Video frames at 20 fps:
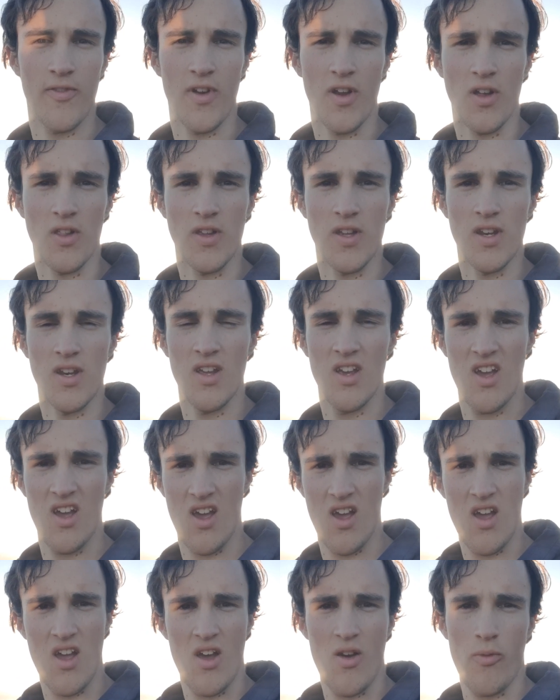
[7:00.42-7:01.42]
Franklin,
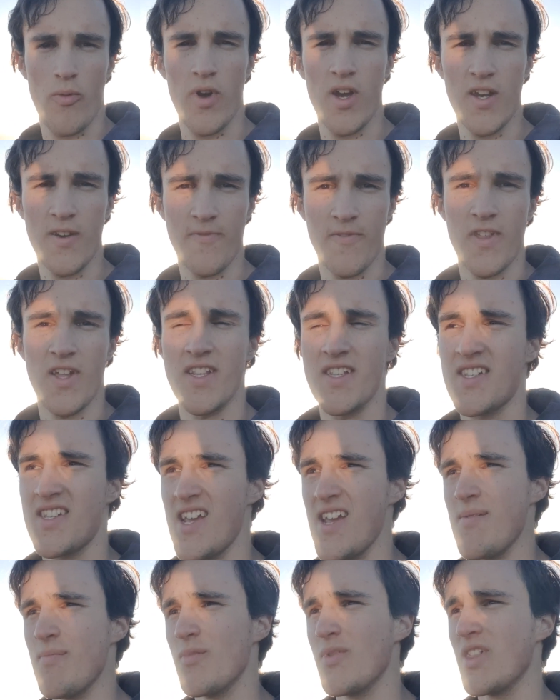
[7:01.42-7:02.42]
waiting for that
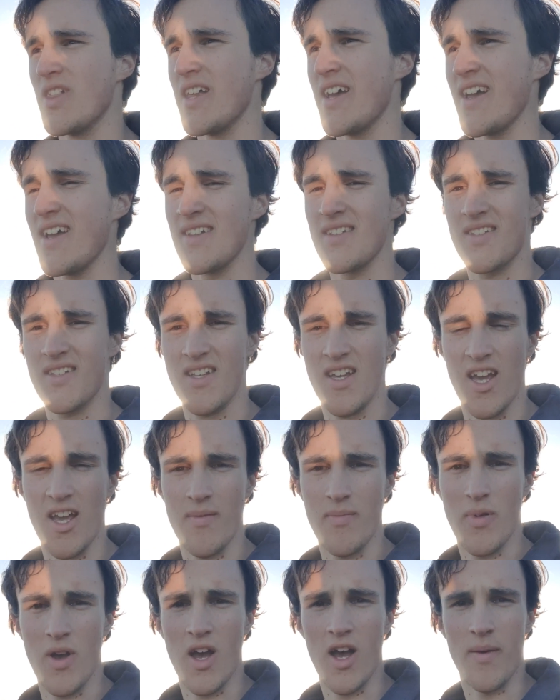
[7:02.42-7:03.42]
same
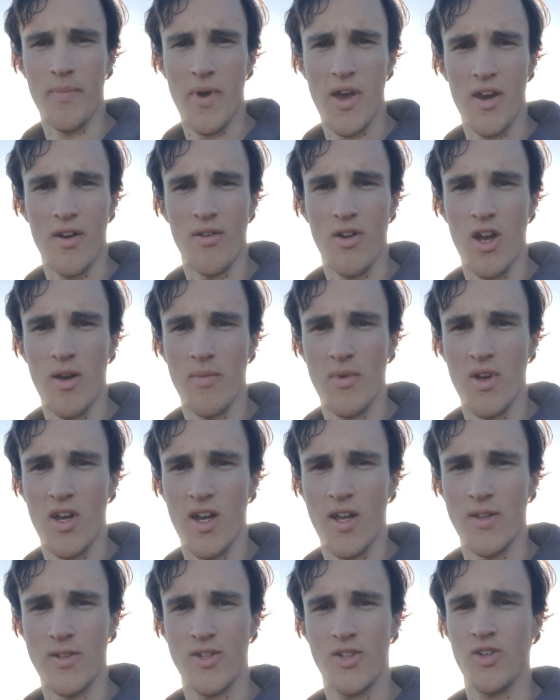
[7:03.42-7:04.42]
landscape panorama
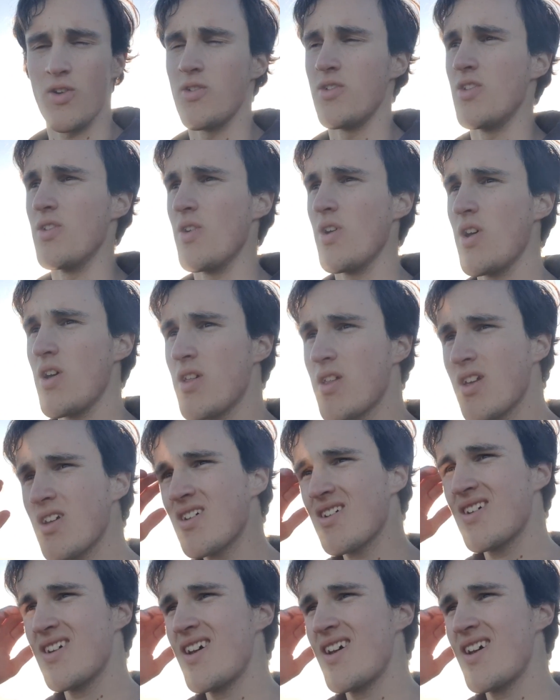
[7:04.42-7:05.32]
I showed you earlier.